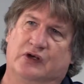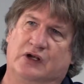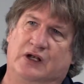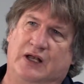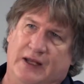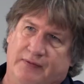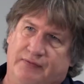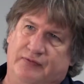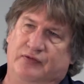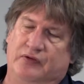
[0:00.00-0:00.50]

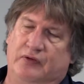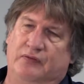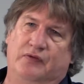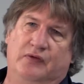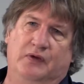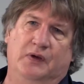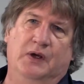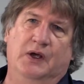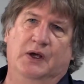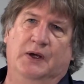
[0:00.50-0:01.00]
cliffs of
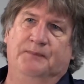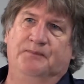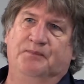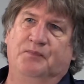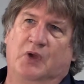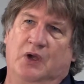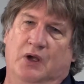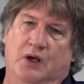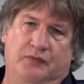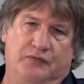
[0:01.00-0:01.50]

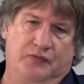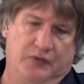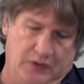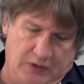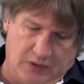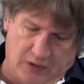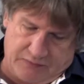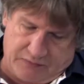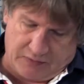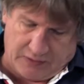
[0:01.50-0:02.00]

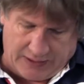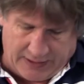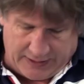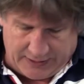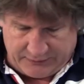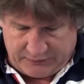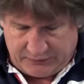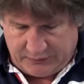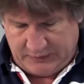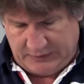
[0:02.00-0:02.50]
the
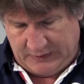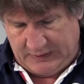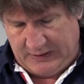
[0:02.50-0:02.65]
land.